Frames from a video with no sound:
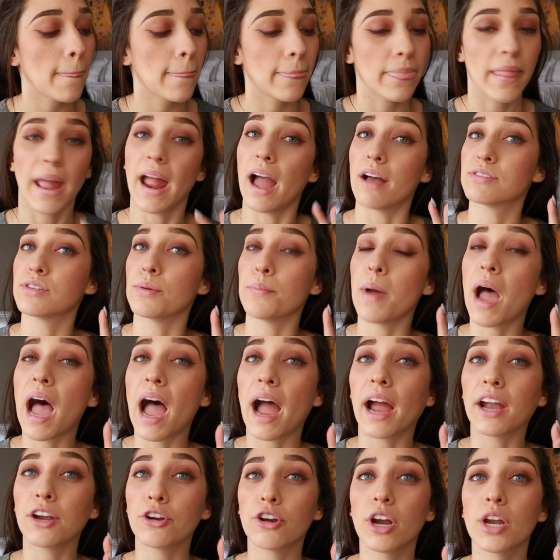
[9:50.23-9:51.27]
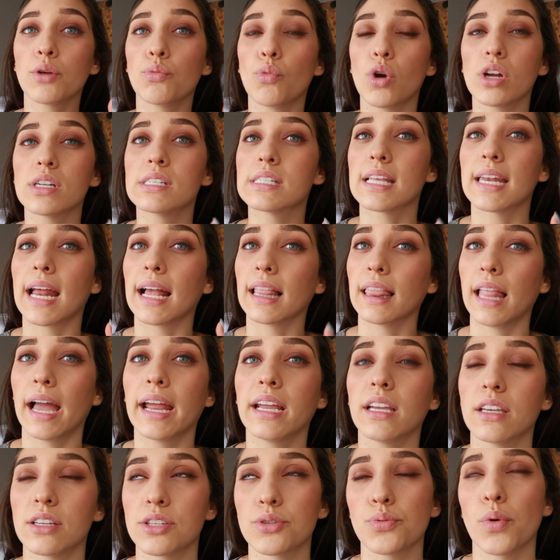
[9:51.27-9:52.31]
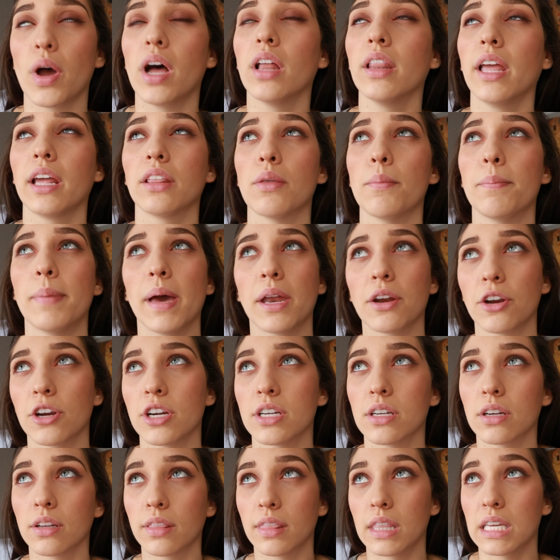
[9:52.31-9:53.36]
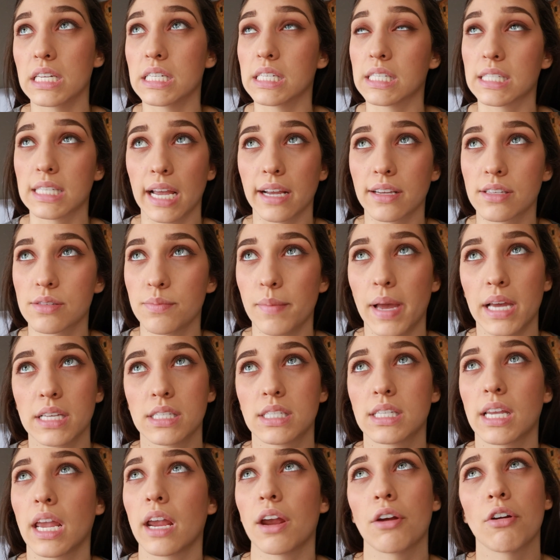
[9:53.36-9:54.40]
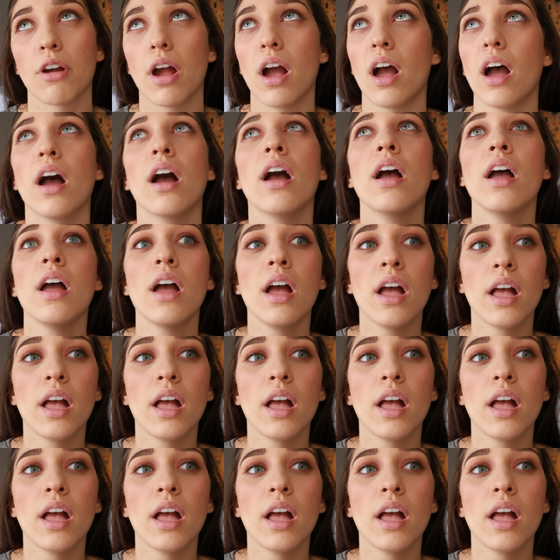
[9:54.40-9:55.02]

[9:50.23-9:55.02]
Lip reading: They have some higher end ones that I like as well, like the Better Than Sex mascara.